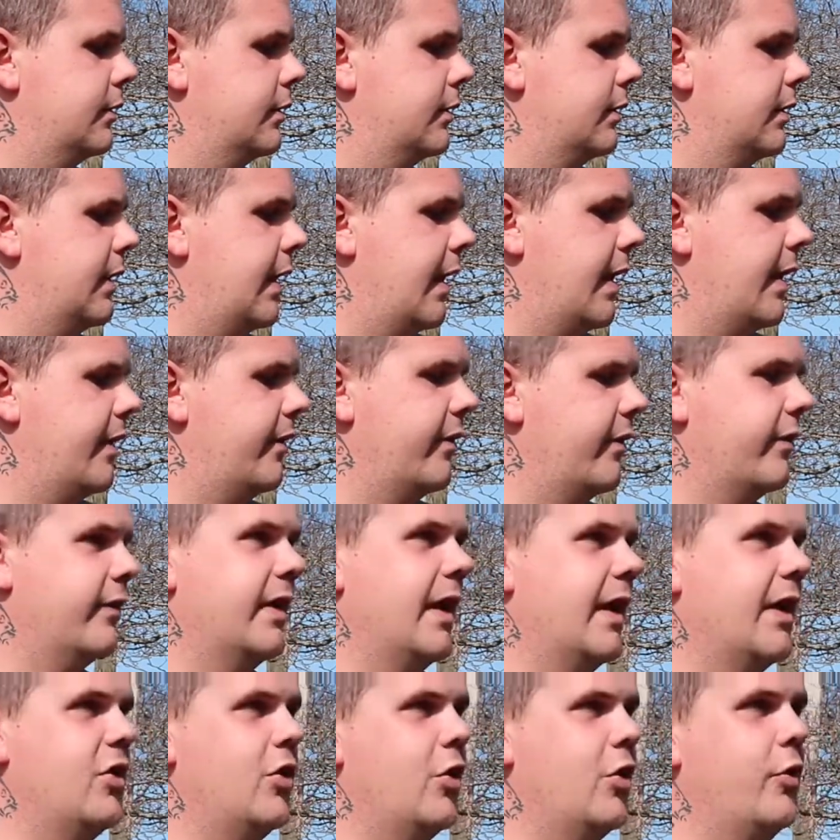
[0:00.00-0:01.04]
yeah, it doesn't
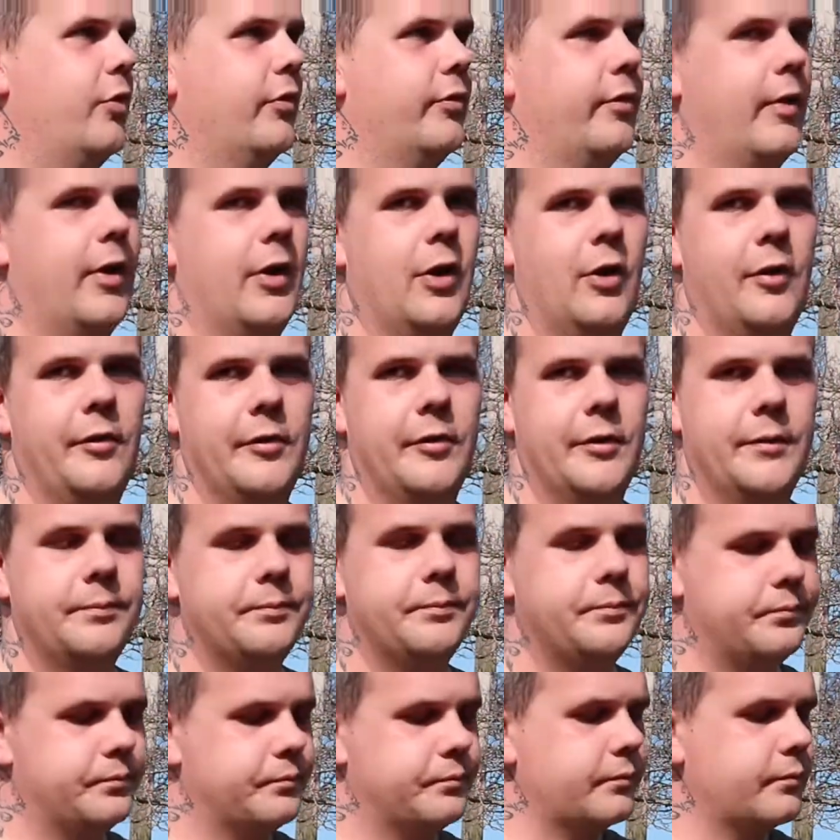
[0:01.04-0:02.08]
get used very often,
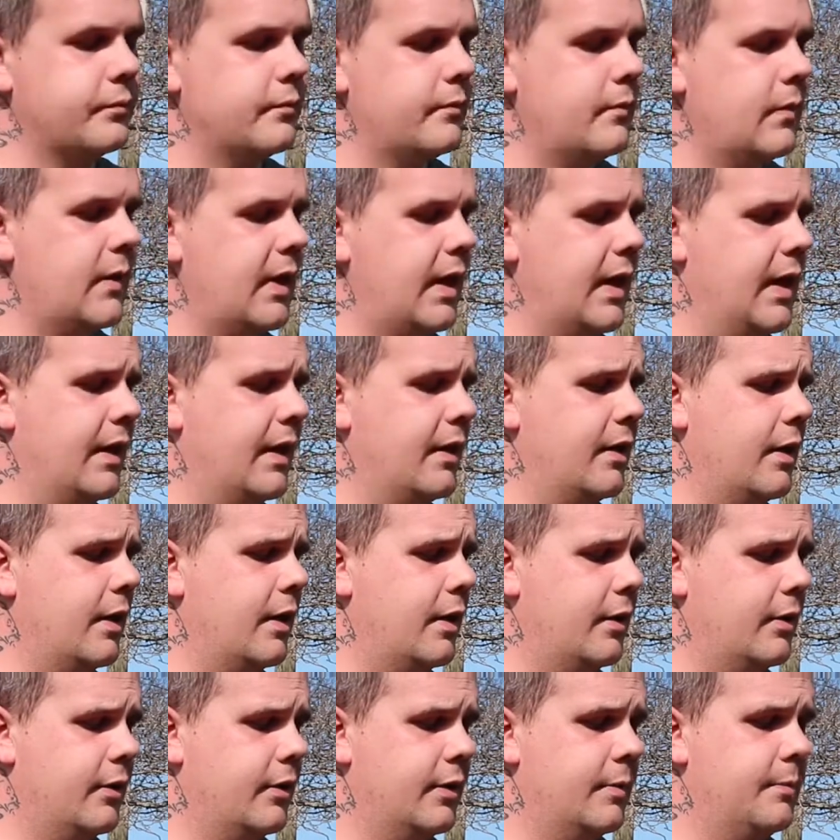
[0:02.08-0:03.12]
and
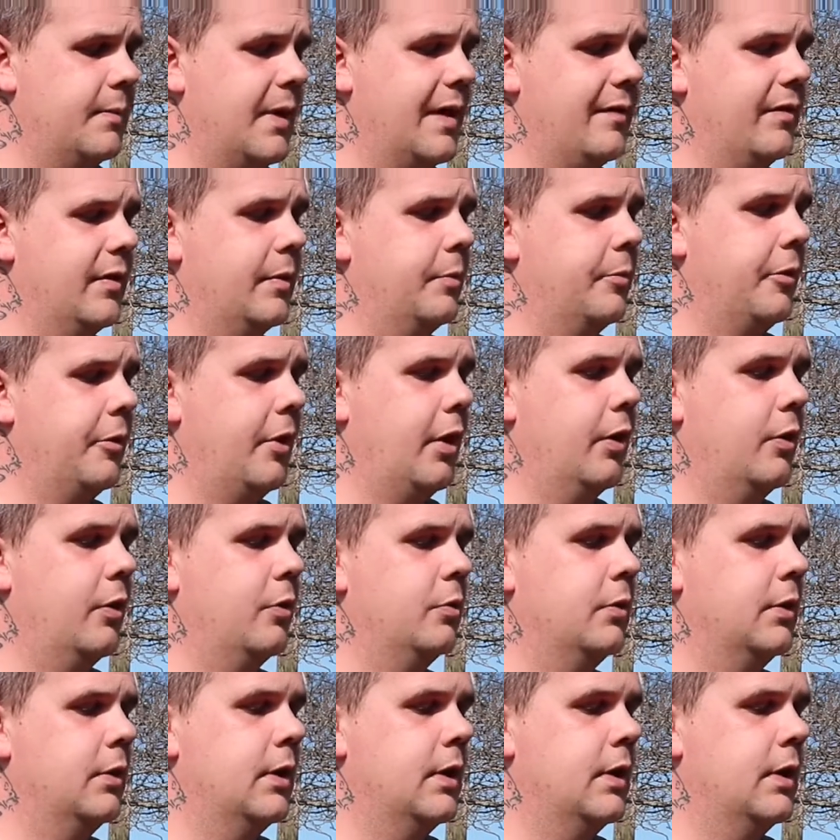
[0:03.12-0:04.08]
the Mavic Pro